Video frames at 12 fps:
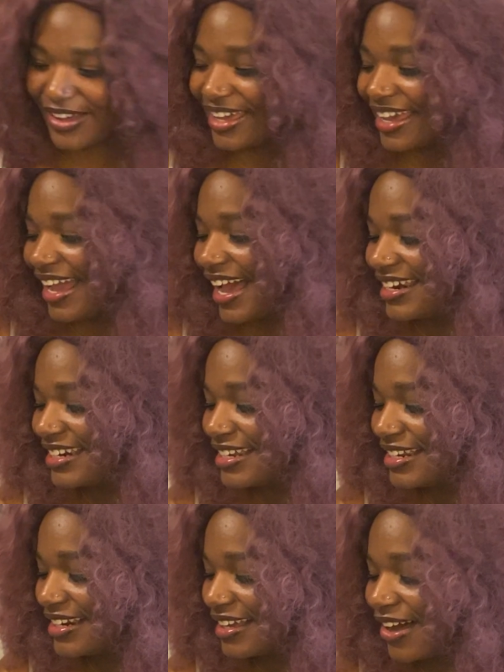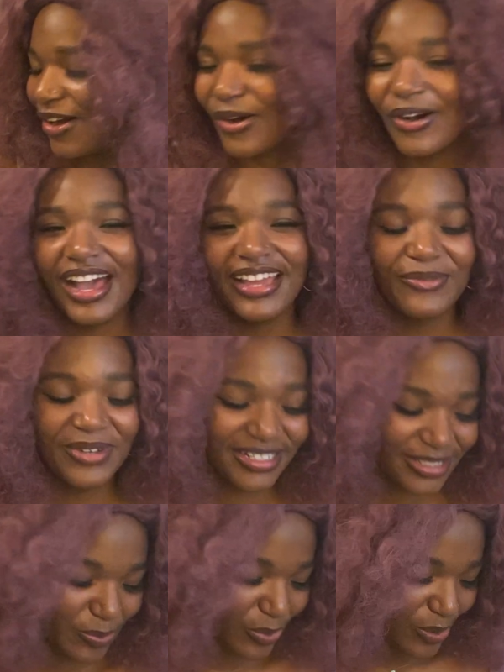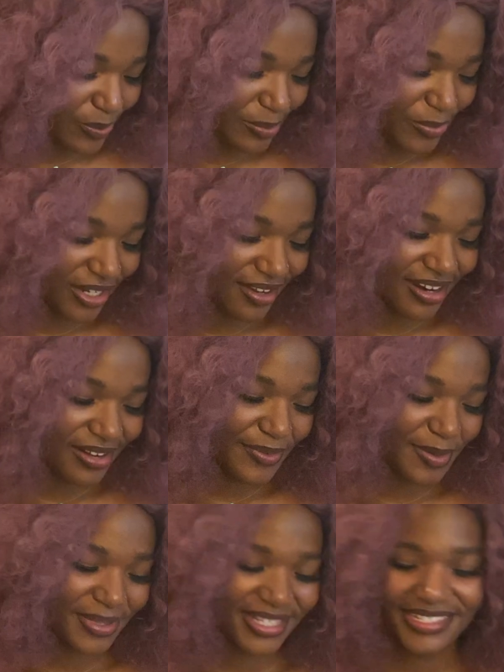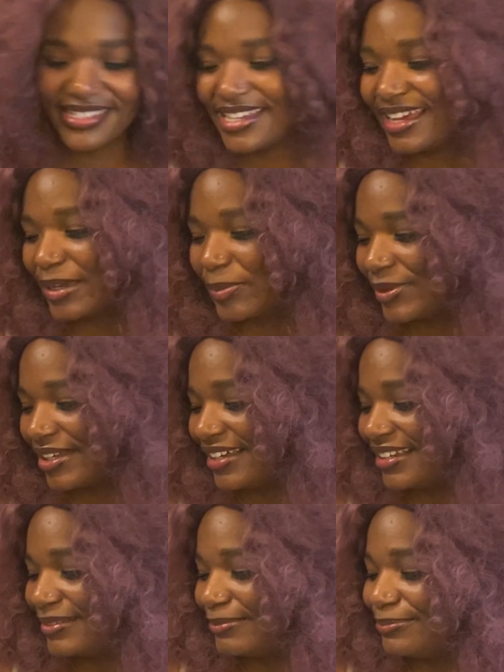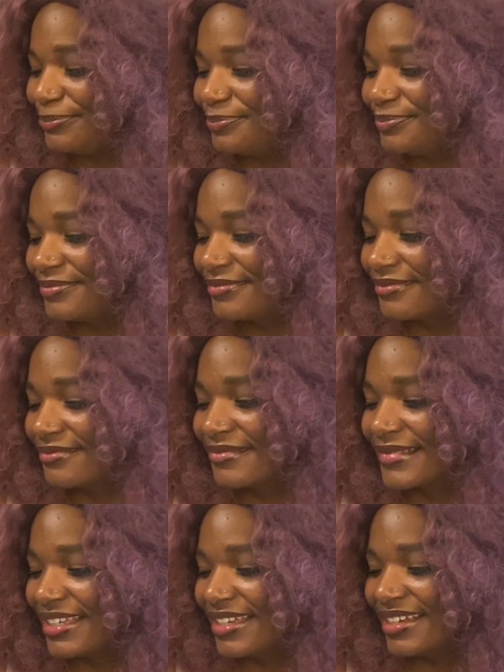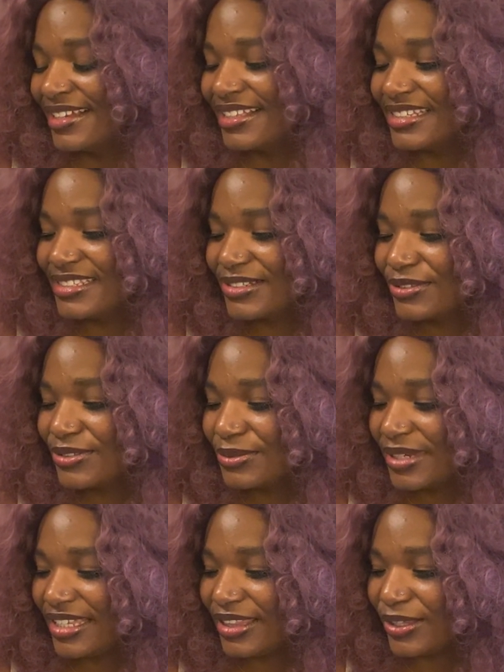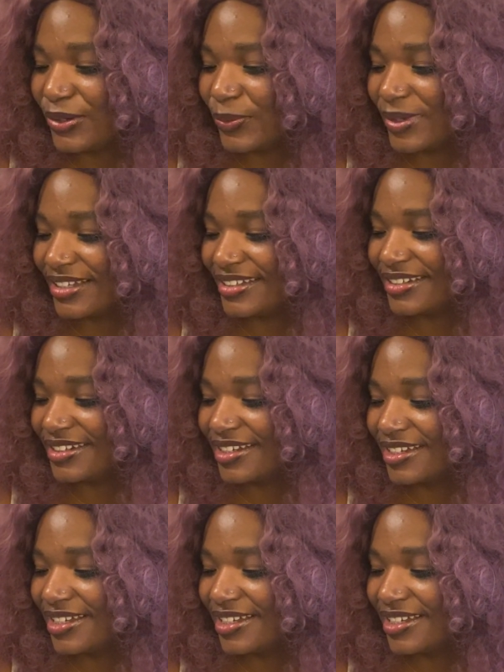Okay, I wanted to pull one more card from this deck, but let's go to a new one.